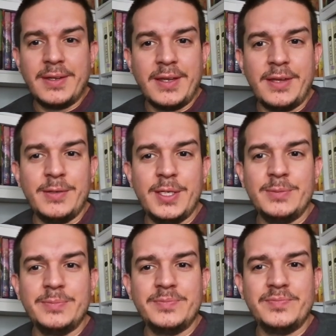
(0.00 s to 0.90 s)
I mean,
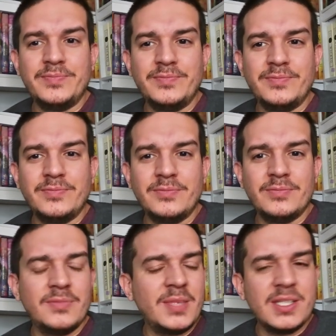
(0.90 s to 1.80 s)

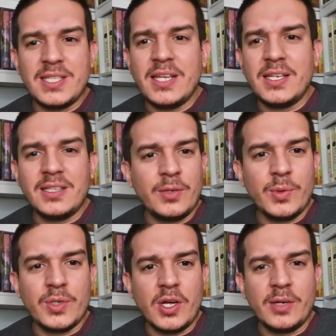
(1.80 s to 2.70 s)
the aesthetic, like we were
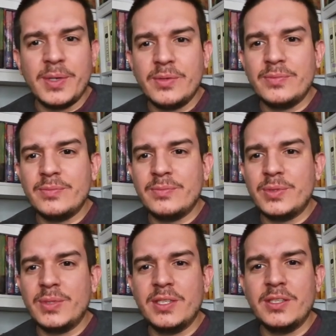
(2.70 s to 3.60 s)
talking about,
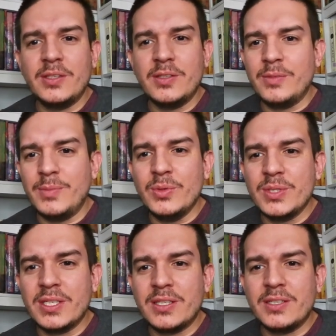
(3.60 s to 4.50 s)
between the
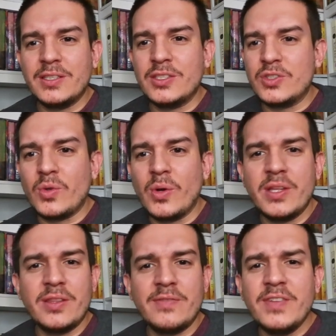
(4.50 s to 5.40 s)
music, the story,
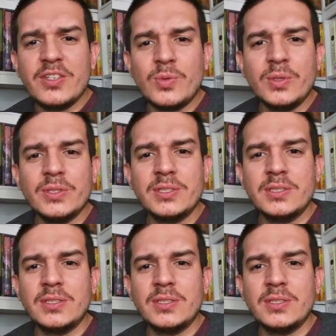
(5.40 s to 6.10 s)
the visuals,